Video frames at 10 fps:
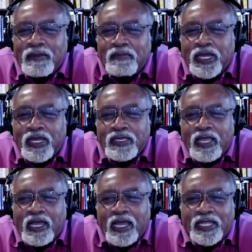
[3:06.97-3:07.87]
But
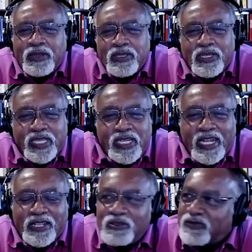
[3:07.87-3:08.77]
I don't look it and
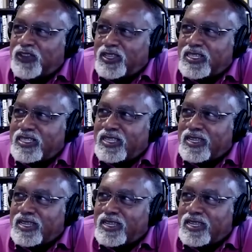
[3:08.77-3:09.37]
I don't feel it.